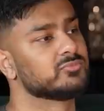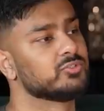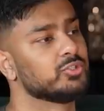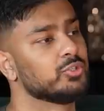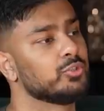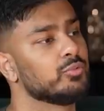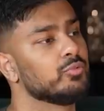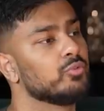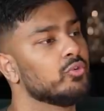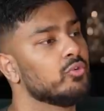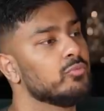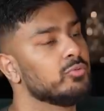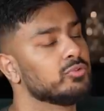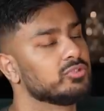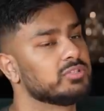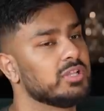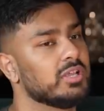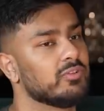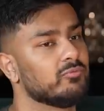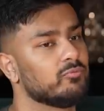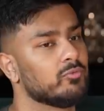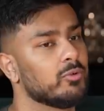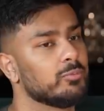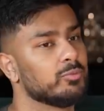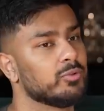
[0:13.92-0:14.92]
So you're almost
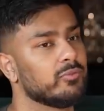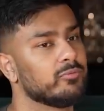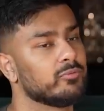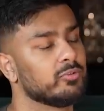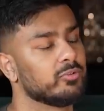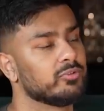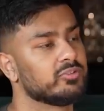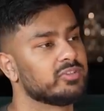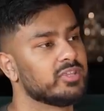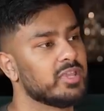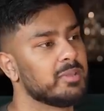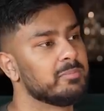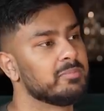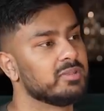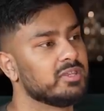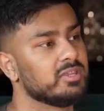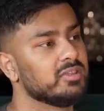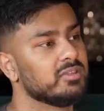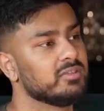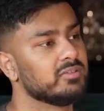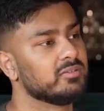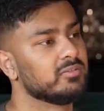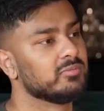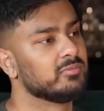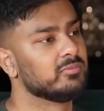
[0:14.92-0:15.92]
like robbed of your 10
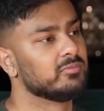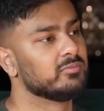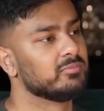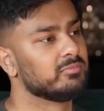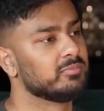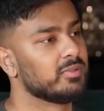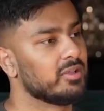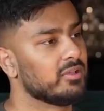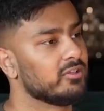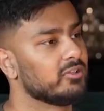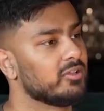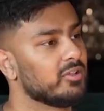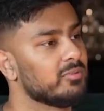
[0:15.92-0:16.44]
million yeah. pound